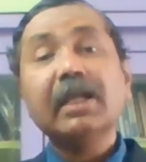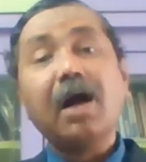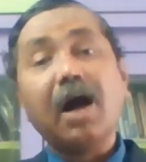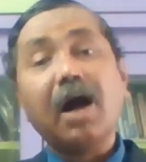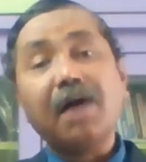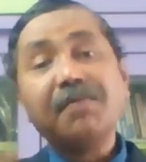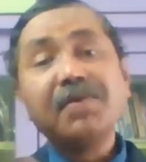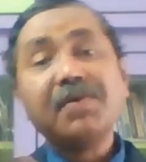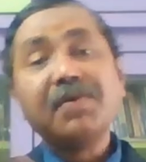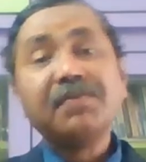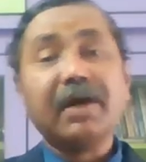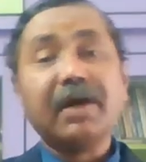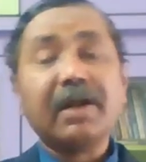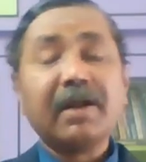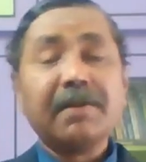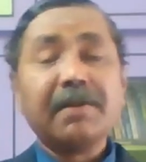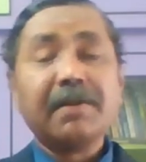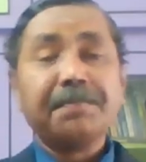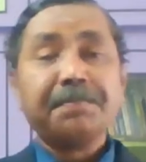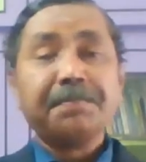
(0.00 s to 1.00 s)

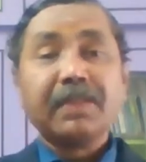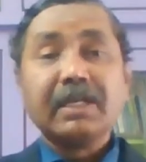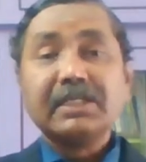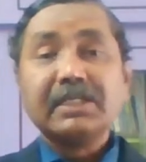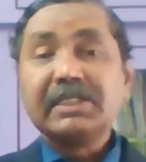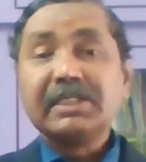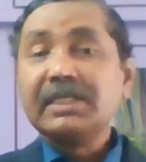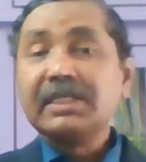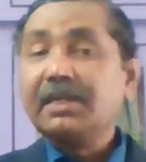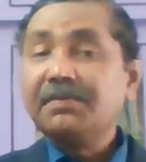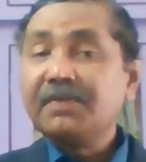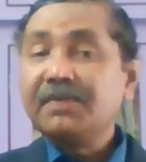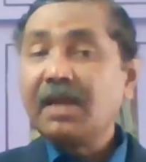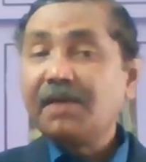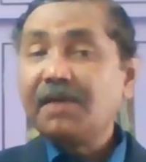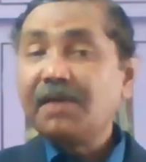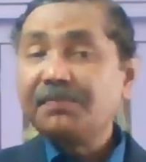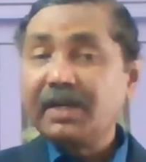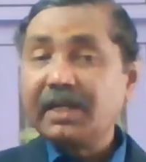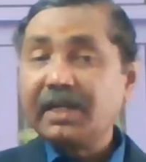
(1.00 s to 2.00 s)
However, see, even
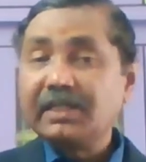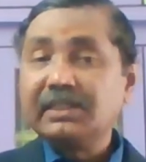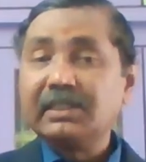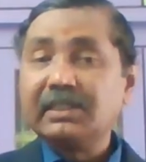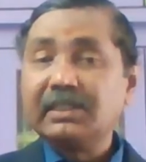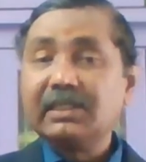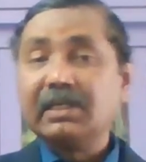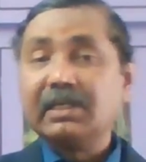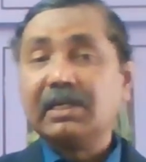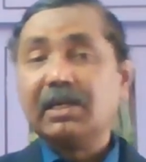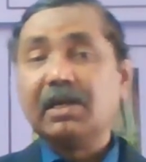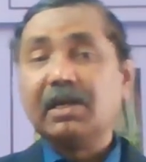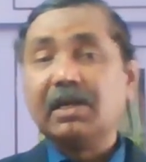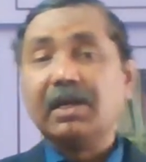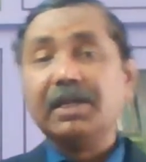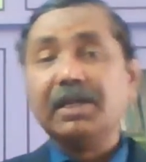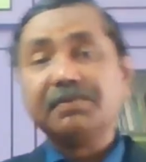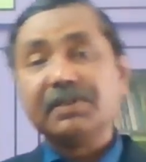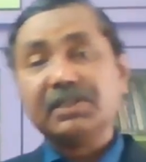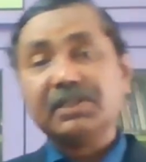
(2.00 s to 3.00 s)
after
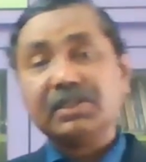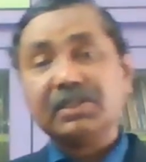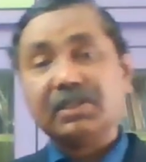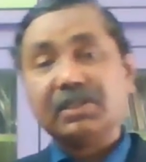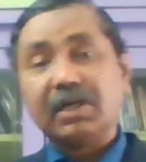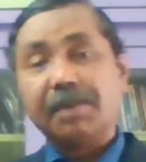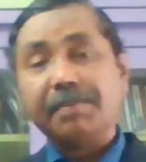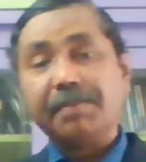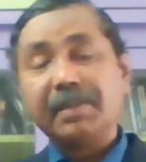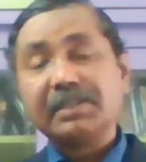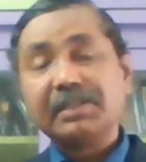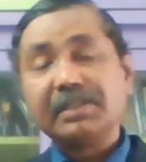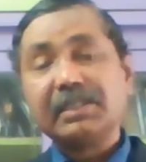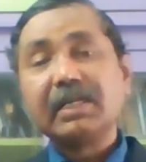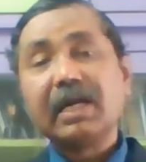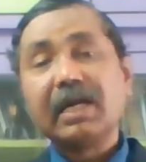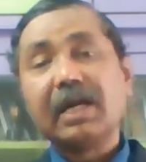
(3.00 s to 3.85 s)
it was Ambassador